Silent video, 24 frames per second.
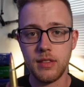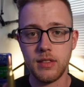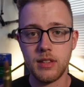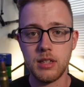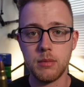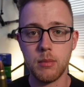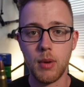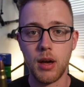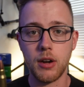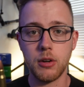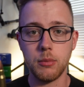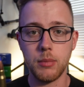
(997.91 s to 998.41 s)

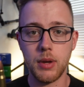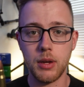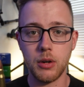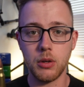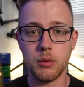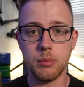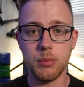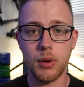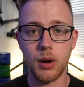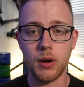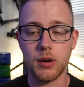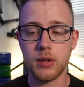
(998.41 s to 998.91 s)
and the
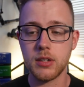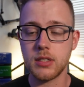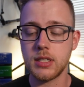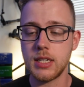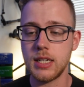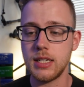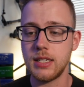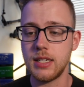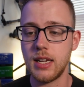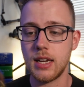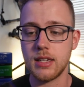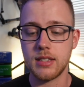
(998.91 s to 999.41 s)
monometal
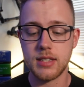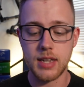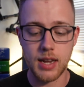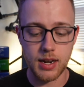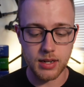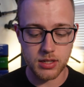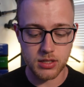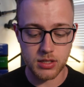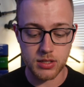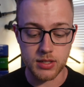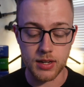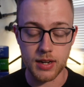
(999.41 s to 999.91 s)
Barnes
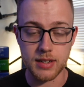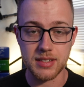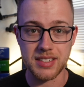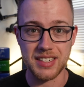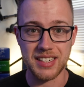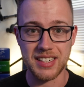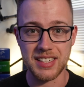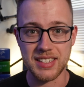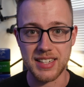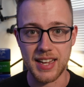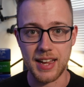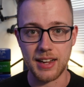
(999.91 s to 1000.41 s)
TTSX
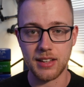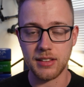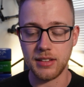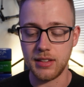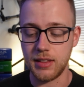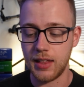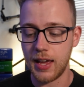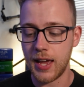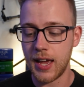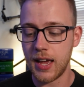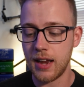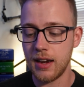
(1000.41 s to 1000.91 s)
does
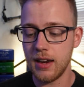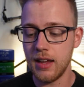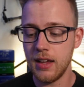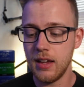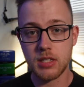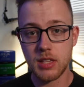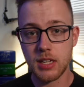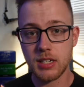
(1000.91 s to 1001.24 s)
exactly that.